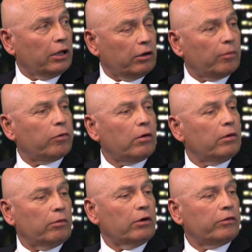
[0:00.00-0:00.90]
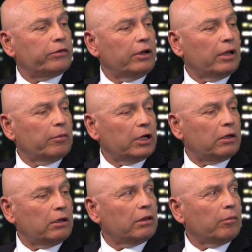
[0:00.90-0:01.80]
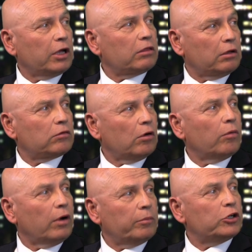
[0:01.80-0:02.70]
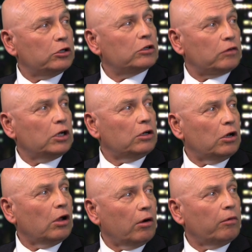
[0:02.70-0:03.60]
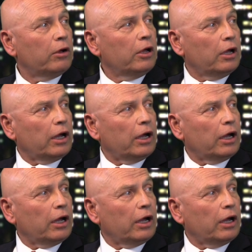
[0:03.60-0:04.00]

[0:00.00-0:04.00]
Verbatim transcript: and they're important rules, and they make they make things go well. But you just need to know